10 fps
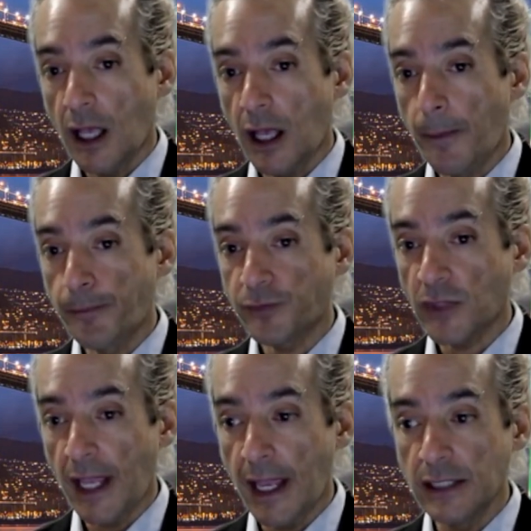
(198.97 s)
um,
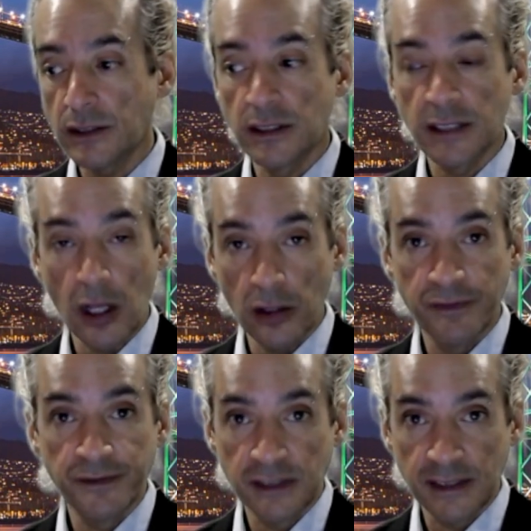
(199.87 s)
and to
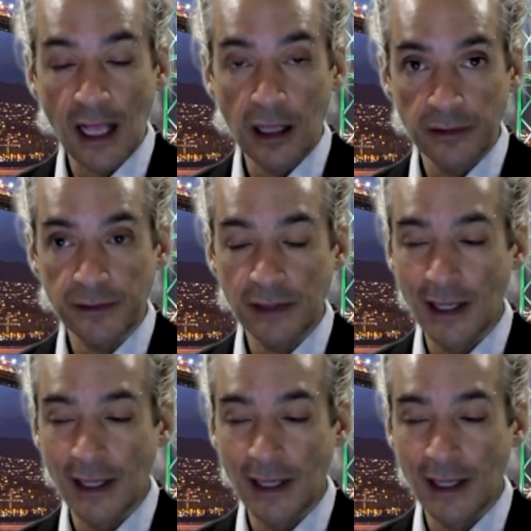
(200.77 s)
delve delve